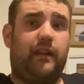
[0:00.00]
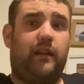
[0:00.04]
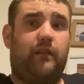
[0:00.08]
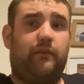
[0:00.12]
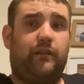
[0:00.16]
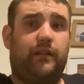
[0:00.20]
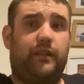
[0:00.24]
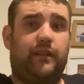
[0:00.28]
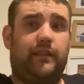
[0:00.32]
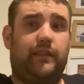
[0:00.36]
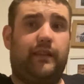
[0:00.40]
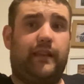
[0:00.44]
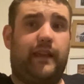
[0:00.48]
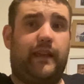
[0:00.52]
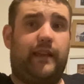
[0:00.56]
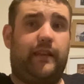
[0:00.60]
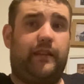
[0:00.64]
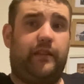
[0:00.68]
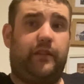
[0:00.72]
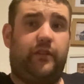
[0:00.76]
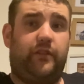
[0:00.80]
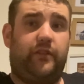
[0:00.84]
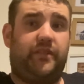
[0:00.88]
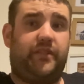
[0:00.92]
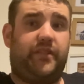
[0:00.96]
I'm going to let
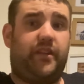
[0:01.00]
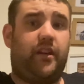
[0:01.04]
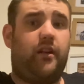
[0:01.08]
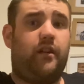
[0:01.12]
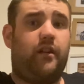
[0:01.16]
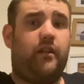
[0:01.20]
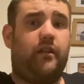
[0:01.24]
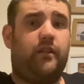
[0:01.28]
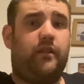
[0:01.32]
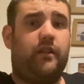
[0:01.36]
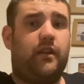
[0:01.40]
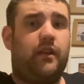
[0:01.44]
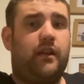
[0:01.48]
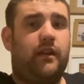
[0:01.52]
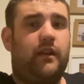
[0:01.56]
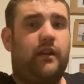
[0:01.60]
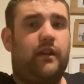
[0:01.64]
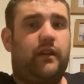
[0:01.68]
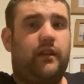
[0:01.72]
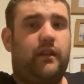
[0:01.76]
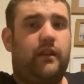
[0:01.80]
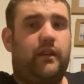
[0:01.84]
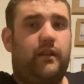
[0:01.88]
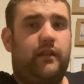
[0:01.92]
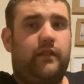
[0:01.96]
you go.
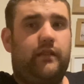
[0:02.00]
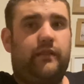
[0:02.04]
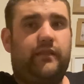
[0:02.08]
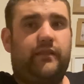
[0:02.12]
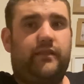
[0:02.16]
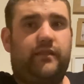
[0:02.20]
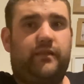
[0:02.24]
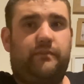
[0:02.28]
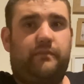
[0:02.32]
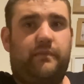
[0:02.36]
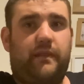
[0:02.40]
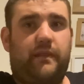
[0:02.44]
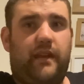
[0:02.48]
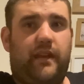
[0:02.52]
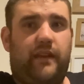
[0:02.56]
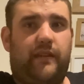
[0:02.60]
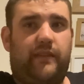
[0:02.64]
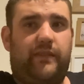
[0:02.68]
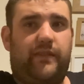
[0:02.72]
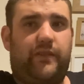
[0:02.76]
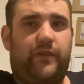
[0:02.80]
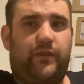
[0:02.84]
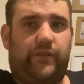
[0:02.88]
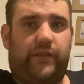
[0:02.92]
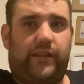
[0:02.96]
This is about
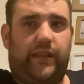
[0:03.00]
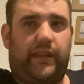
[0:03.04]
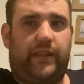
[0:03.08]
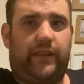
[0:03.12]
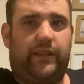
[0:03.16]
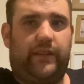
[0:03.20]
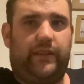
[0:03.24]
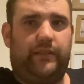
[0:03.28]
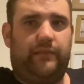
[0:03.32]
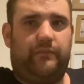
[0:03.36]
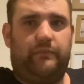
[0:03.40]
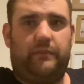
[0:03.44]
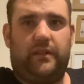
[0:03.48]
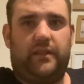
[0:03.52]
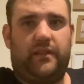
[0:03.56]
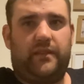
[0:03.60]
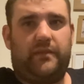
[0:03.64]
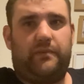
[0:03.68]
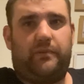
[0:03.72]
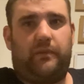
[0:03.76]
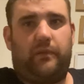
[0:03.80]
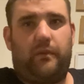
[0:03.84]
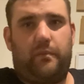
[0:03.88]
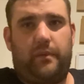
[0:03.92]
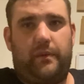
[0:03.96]
13 minutes,
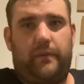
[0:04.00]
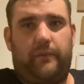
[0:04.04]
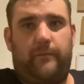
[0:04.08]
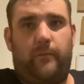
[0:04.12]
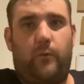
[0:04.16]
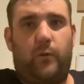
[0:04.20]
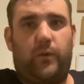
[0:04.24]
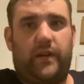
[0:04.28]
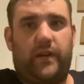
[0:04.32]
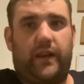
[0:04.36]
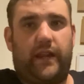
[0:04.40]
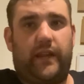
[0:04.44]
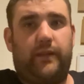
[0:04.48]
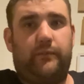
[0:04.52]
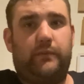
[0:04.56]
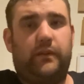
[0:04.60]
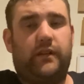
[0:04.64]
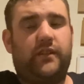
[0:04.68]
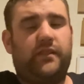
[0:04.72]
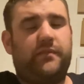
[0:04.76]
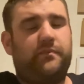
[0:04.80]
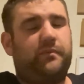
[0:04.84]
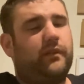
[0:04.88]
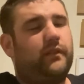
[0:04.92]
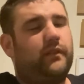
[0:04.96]
probably 14
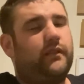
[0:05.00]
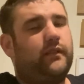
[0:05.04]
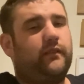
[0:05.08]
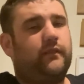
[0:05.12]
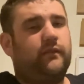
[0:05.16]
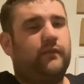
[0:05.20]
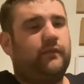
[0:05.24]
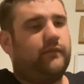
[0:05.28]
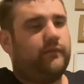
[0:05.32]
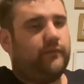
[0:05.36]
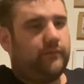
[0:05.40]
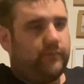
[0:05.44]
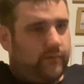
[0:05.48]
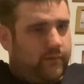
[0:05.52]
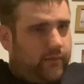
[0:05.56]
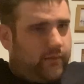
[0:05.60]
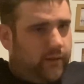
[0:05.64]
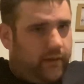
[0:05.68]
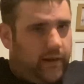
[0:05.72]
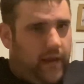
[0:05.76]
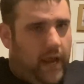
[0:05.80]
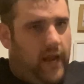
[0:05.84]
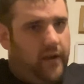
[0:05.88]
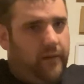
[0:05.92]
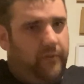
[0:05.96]
minutes, but I'm
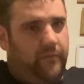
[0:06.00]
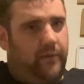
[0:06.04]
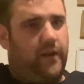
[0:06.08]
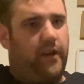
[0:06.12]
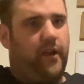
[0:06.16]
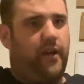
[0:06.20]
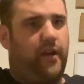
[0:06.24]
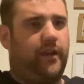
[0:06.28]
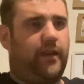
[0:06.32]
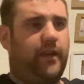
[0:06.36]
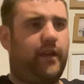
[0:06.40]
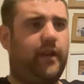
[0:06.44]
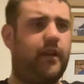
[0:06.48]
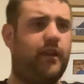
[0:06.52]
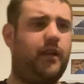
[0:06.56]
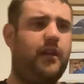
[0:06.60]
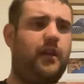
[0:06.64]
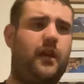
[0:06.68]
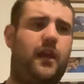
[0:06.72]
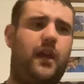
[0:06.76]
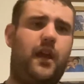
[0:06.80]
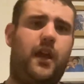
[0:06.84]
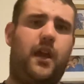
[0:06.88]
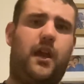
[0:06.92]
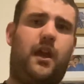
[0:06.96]
going to end the video here.
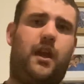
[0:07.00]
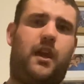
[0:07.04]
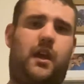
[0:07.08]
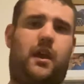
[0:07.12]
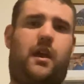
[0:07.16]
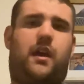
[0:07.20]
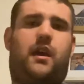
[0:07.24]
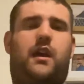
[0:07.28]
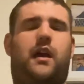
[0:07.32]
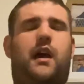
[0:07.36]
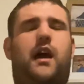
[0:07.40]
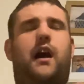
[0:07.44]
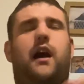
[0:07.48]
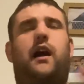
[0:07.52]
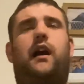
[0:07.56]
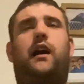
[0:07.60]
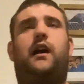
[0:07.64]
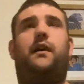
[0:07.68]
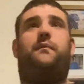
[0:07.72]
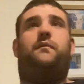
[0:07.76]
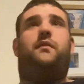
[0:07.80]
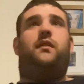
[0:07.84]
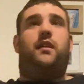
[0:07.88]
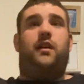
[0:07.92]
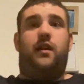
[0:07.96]

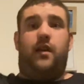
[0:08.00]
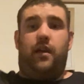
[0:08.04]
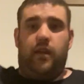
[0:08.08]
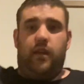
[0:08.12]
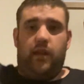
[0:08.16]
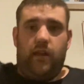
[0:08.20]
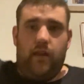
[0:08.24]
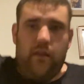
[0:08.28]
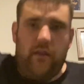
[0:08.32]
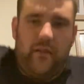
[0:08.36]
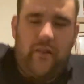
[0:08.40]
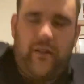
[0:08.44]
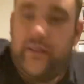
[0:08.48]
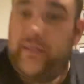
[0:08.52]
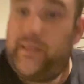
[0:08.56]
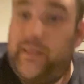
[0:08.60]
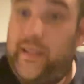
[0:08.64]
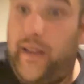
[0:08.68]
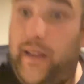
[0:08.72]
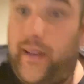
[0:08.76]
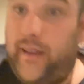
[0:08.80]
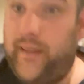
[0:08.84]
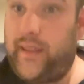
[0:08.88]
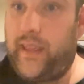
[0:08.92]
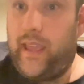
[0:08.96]
Um, I
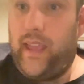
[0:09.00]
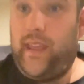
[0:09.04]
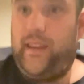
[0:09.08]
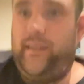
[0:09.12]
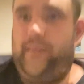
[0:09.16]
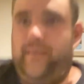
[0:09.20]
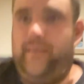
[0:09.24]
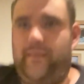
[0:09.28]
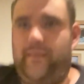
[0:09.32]
said it again.